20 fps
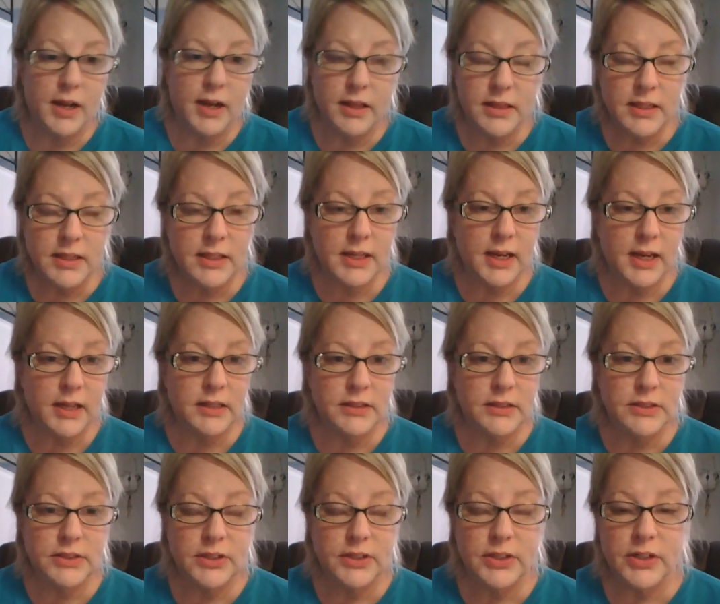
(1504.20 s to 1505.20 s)
on the
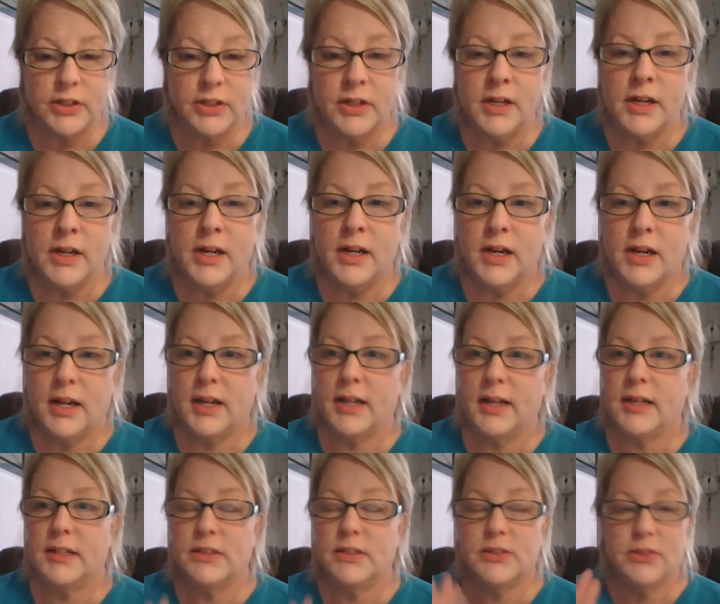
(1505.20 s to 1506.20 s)
calendar
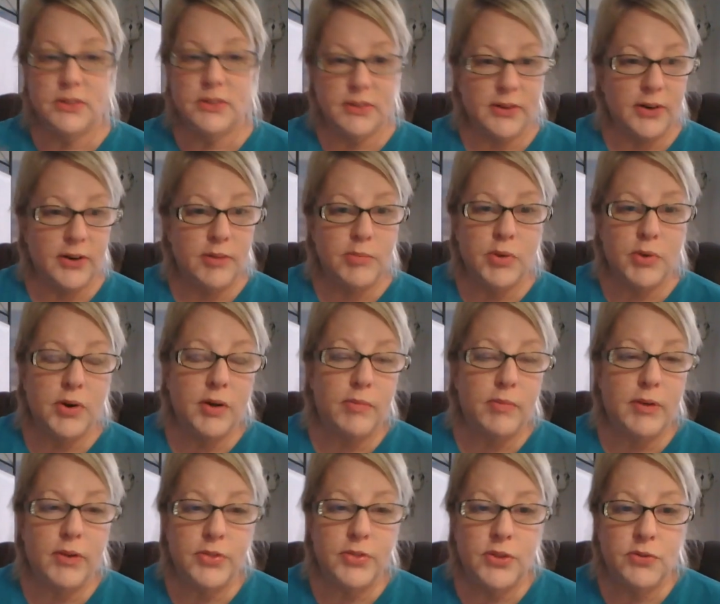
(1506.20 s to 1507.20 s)
and you'll learn more
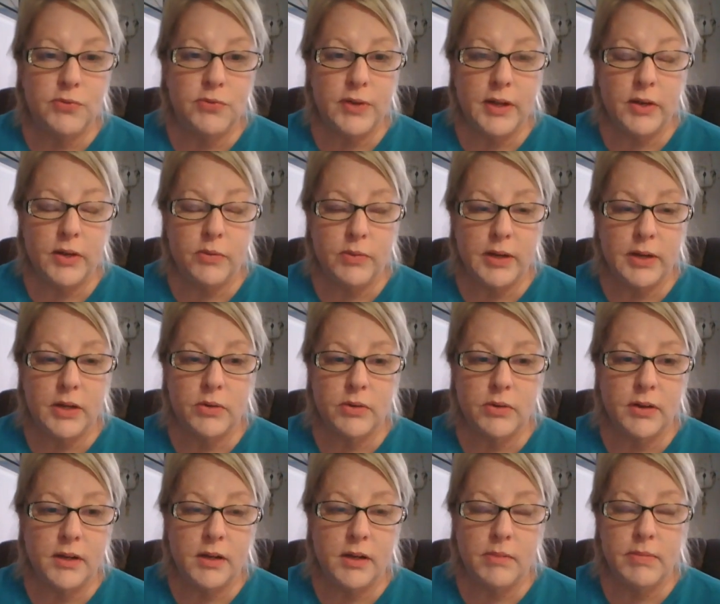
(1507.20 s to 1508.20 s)
about the fade away
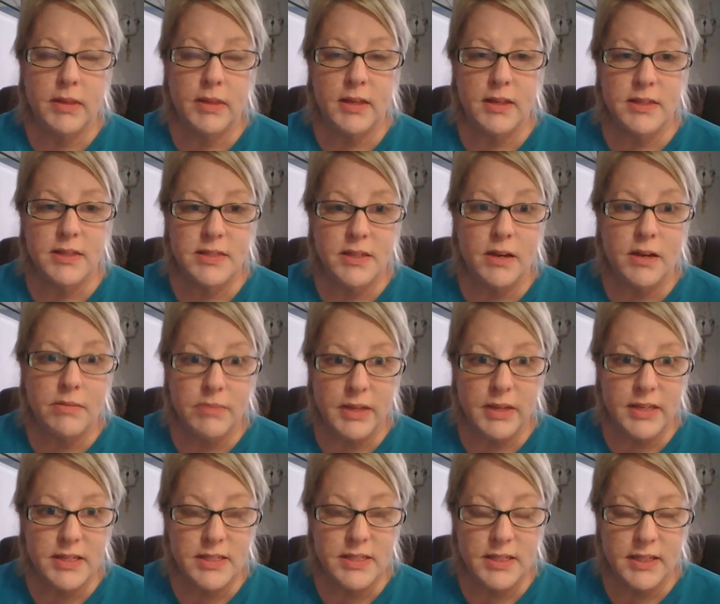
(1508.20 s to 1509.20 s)
cream. It's
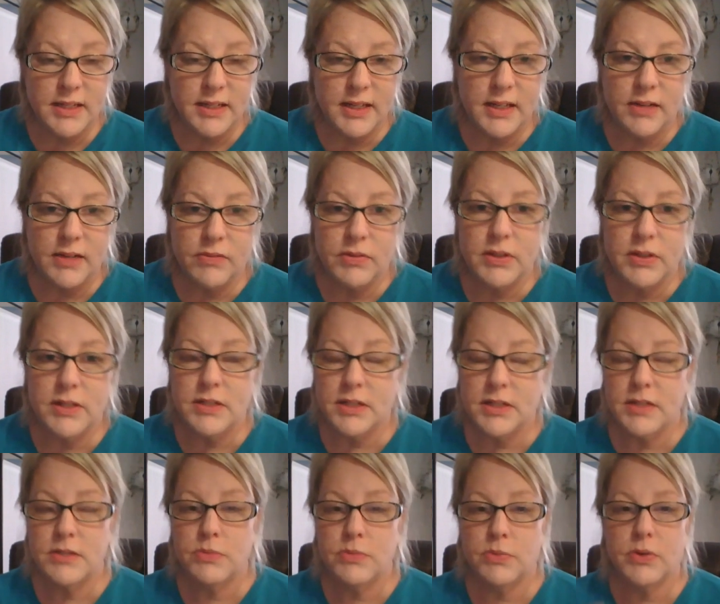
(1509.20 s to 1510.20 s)
amazing and it really
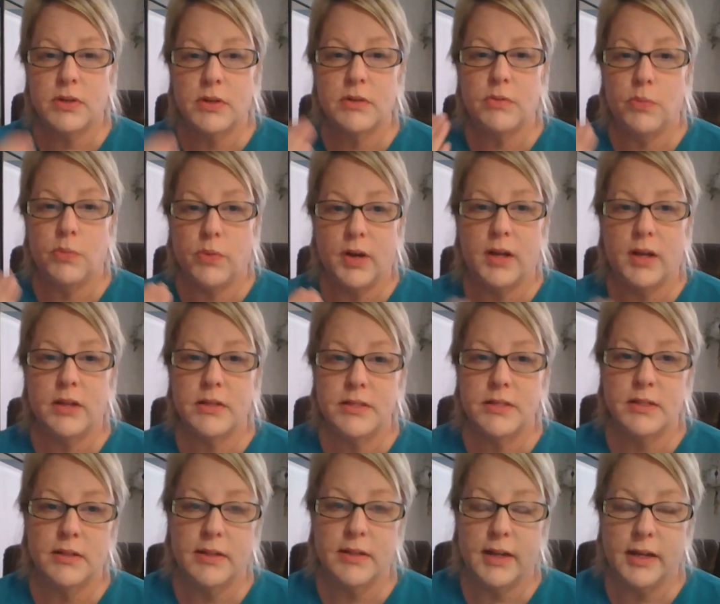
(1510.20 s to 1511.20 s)
does work well
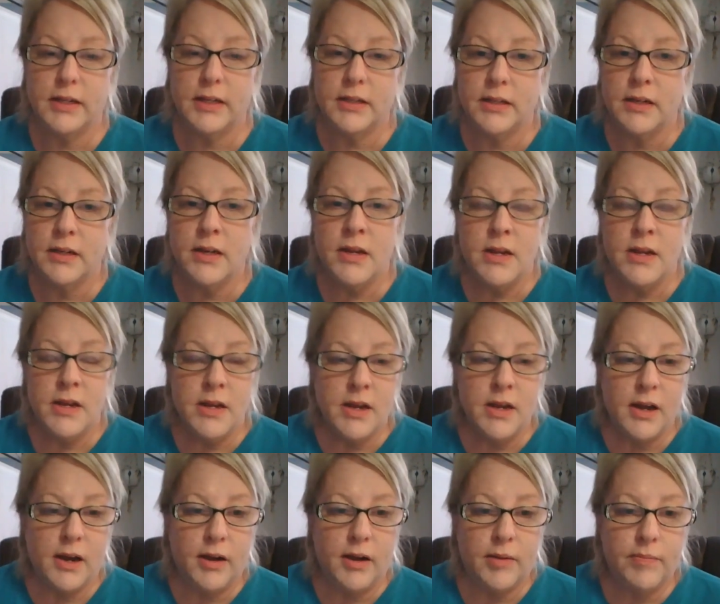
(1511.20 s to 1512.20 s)
to lighten
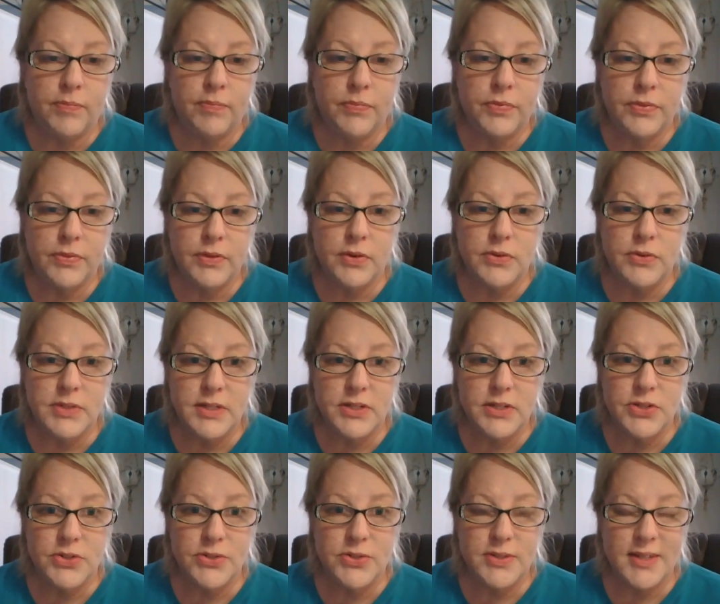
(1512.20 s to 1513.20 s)
um, those
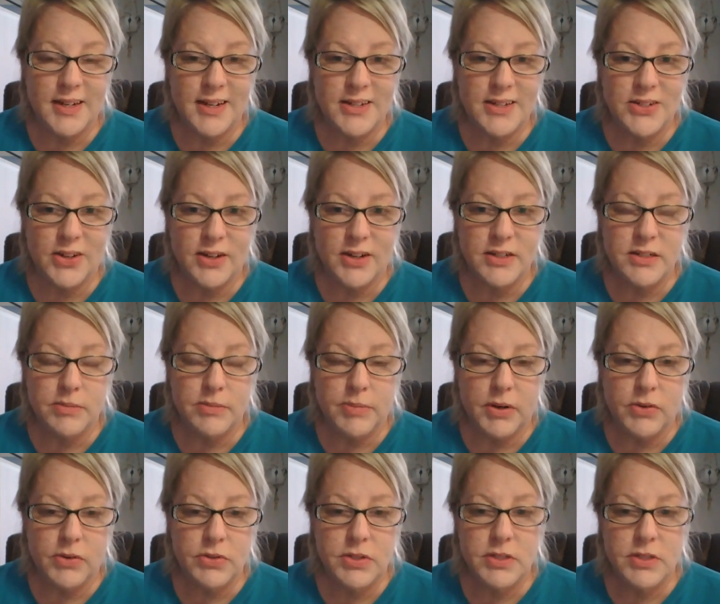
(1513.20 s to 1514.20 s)
issues that I talked
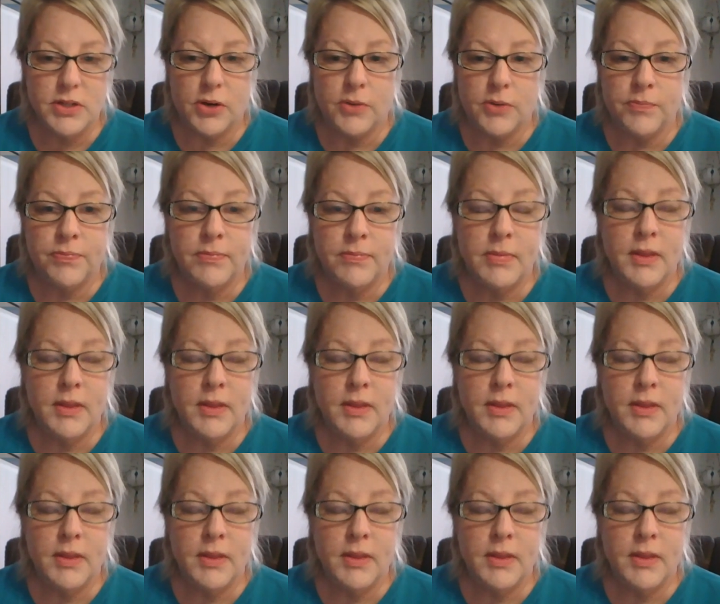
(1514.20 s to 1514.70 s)
about. So,